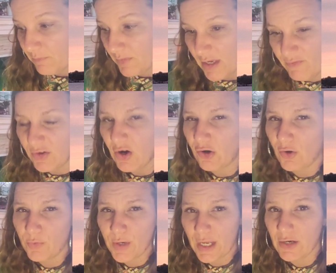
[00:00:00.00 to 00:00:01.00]
even our
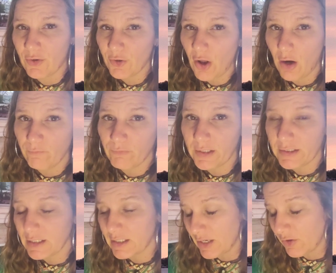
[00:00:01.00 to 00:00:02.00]
own inner conflict
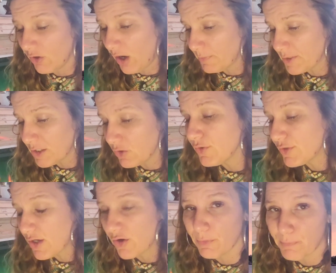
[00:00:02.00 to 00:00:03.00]
and inner obstacles
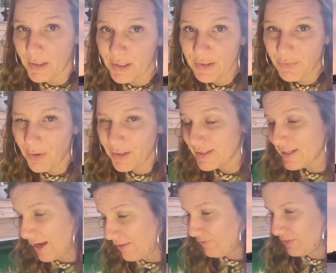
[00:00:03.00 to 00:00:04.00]
are the biggest ones,
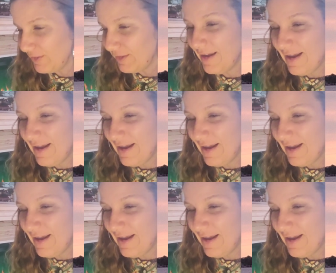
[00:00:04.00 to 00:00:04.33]
I feel.